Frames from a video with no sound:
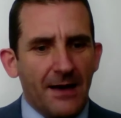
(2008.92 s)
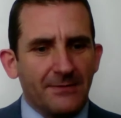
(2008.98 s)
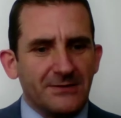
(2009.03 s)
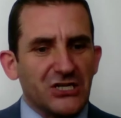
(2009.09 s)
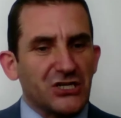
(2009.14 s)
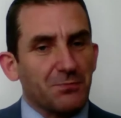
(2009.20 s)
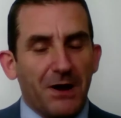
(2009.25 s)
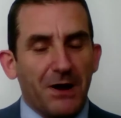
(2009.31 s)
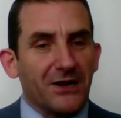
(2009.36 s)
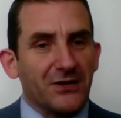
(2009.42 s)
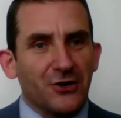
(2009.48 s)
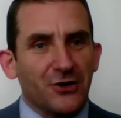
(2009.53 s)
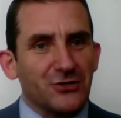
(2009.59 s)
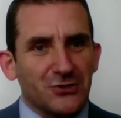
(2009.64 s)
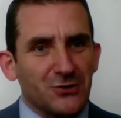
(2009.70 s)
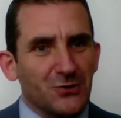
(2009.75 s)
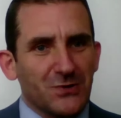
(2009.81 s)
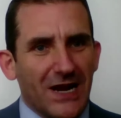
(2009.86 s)
Despite
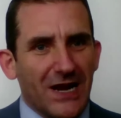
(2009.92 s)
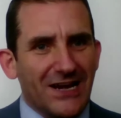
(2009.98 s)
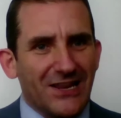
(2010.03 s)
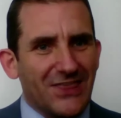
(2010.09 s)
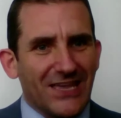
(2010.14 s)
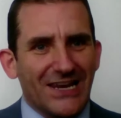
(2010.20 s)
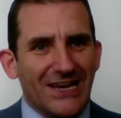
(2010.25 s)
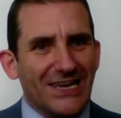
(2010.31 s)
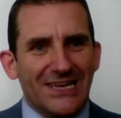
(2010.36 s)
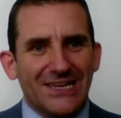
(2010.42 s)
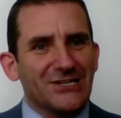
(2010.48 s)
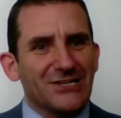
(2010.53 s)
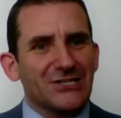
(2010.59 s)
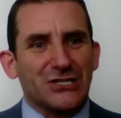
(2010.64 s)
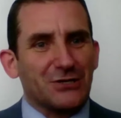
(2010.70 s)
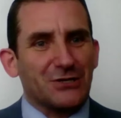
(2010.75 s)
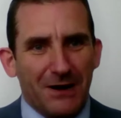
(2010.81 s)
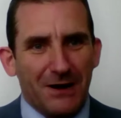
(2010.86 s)
not doing anything illegal,
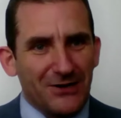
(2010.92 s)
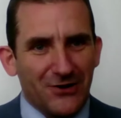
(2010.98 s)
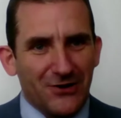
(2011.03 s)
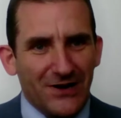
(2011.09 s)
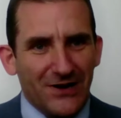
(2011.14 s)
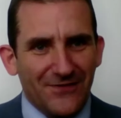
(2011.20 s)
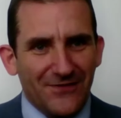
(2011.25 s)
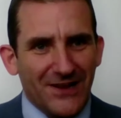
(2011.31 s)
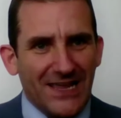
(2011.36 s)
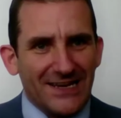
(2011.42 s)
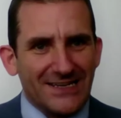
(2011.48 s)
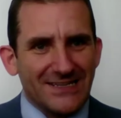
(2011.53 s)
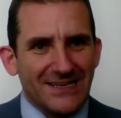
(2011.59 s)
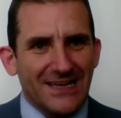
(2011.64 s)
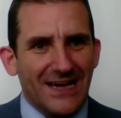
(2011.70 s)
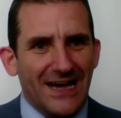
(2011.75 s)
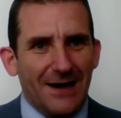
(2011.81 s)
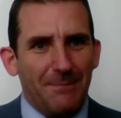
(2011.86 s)
despite not even
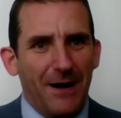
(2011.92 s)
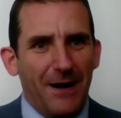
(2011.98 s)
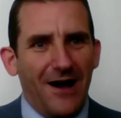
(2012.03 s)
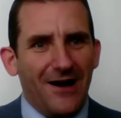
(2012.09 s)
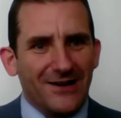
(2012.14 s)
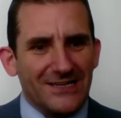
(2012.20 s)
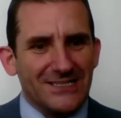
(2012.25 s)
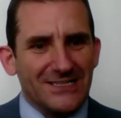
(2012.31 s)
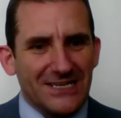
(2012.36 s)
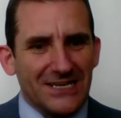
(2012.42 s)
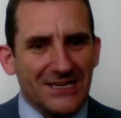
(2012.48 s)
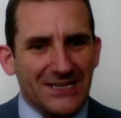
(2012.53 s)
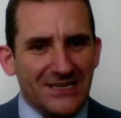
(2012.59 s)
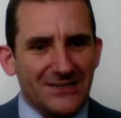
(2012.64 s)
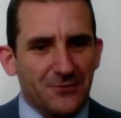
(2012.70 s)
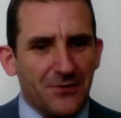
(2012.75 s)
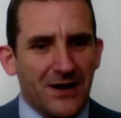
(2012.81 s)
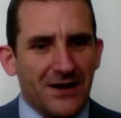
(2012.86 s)
getting a parking
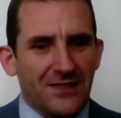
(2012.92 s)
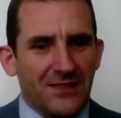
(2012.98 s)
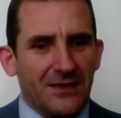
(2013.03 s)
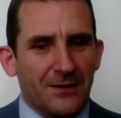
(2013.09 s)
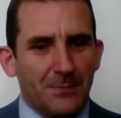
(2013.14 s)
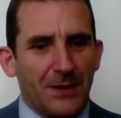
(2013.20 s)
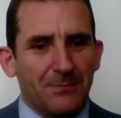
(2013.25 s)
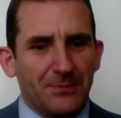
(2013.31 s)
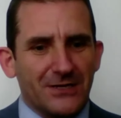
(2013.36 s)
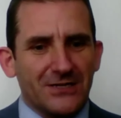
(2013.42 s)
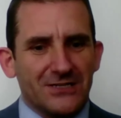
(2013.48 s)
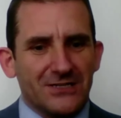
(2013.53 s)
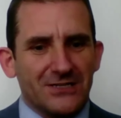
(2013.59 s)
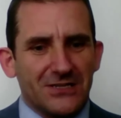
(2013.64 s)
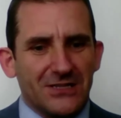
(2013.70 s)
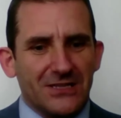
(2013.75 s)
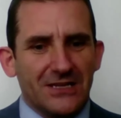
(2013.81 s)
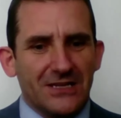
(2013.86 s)
ticket or anything, but
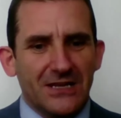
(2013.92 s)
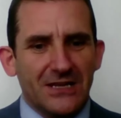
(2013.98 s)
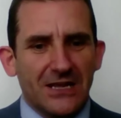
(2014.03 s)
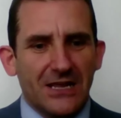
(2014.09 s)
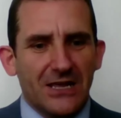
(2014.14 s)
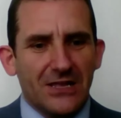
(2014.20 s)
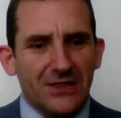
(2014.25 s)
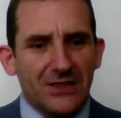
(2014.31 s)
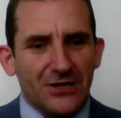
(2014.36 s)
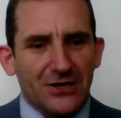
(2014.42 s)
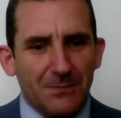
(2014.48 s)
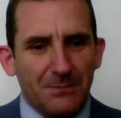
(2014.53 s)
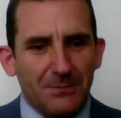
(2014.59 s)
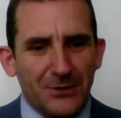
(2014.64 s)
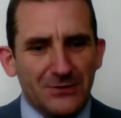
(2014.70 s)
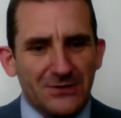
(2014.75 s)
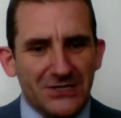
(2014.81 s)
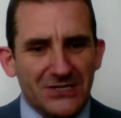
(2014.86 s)
because the
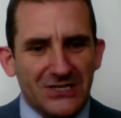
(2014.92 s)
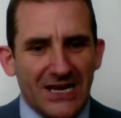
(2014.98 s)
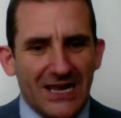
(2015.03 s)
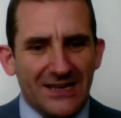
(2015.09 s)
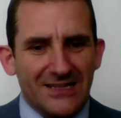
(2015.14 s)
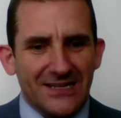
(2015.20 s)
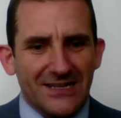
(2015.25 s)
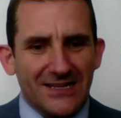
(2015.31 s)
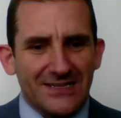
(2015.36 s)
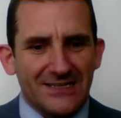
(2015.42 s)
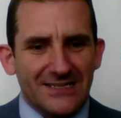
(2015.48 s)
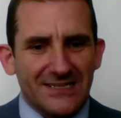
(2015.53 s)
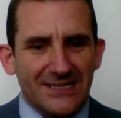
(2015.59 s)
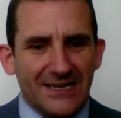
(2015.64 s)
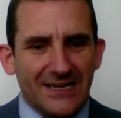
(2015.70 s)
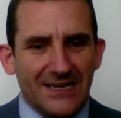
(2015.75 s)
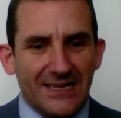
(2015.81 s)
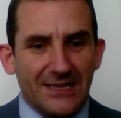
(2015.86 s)
computer said that
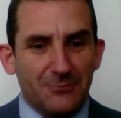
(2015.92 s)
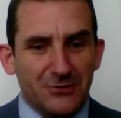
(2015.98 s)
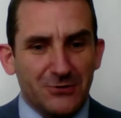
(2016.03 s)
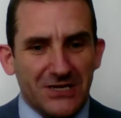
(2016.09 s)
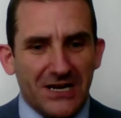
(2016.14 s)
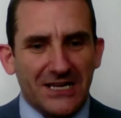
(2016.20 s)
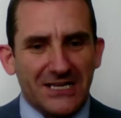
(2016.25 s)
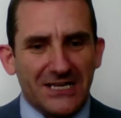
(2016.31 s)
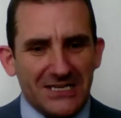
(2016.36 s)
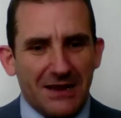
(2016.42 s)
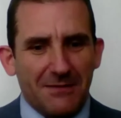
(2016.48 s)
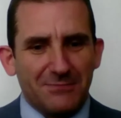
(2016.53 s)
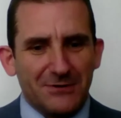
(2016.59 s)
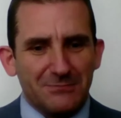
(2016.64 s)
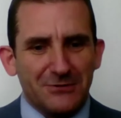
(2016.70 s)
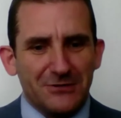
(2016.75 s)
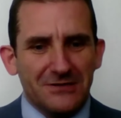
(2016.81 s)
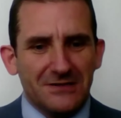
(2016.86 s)
it was
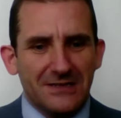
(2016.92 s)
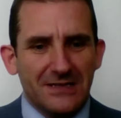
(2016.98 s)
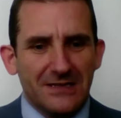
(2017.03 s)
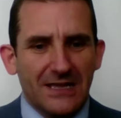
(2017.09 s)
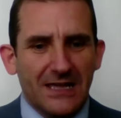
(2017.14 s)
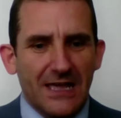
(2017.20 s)
unacceptable,